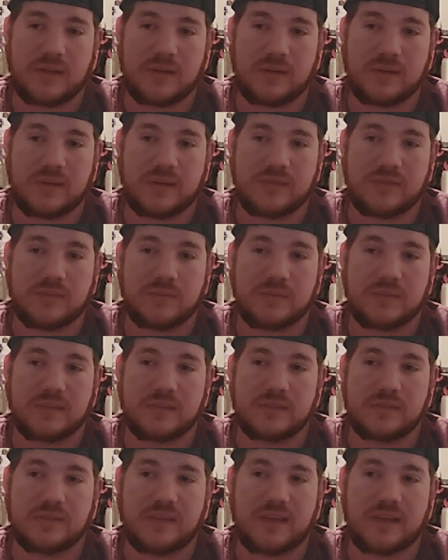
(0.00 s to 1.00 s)
away from
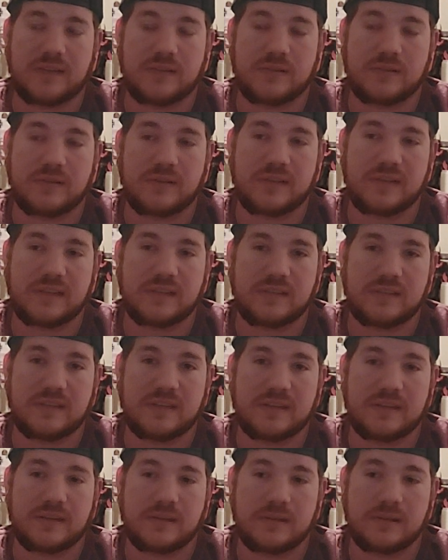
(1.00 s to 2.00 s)
his visor so you can
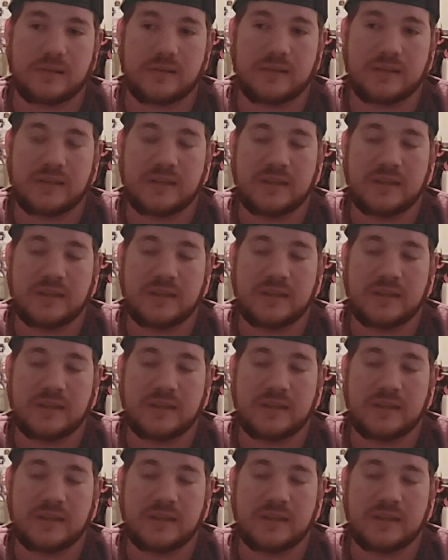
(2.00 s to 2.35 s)
see clearly.